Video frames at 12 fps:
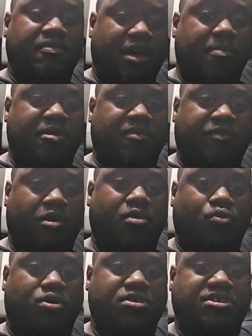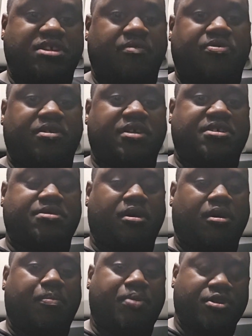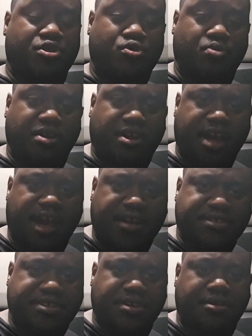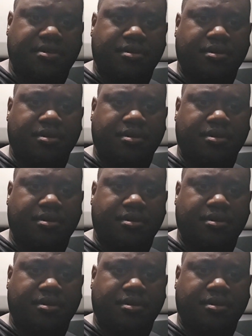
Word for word: they be the very ones and everything that's all putting you in the casket.